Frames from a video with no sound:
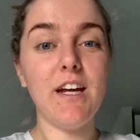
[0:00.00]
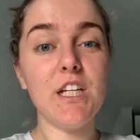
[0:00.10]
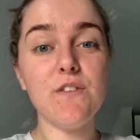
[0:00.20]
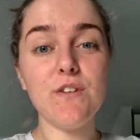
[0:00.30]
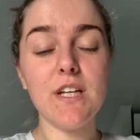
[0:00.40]

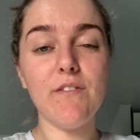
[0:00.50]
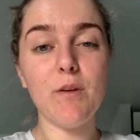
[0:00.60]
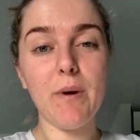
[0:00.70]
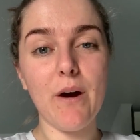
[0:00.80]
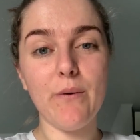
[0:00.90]
each of us have the
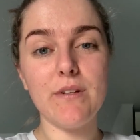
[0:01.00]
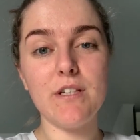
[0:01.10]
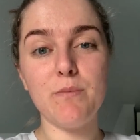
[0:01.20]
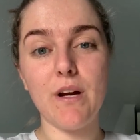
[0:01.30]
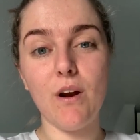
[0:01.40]
power to
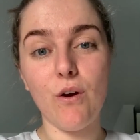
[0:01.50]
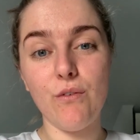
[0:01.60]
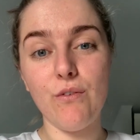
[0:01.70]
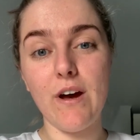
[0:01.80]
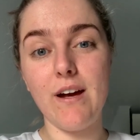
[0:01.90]
spread
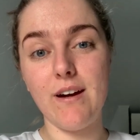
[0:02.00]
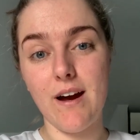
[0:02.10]
love and